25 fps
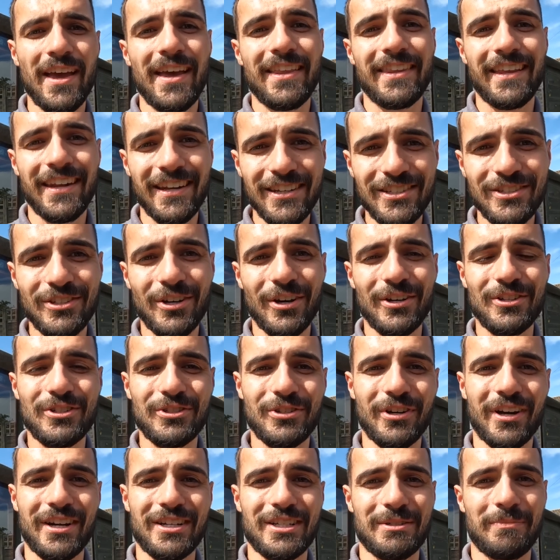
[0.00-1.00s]
Then I started
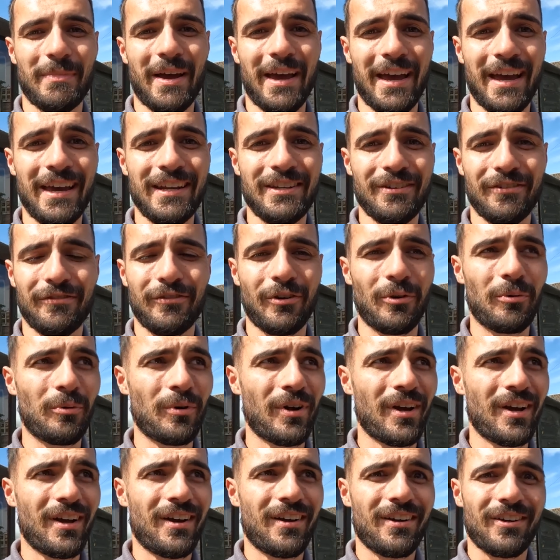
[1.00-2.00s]
scratching my head. I
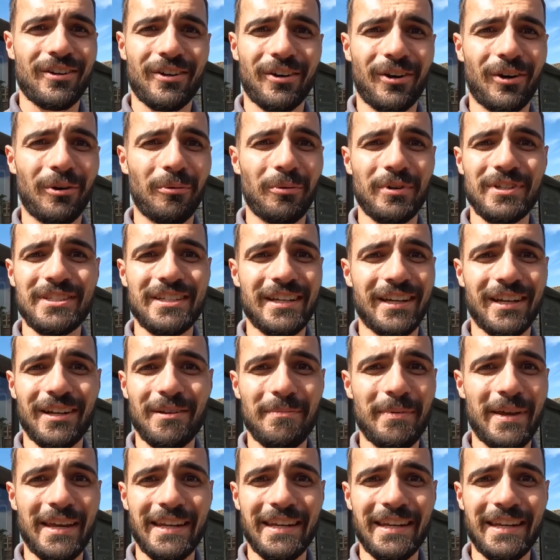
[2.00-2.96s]
thought, God, what's it going to be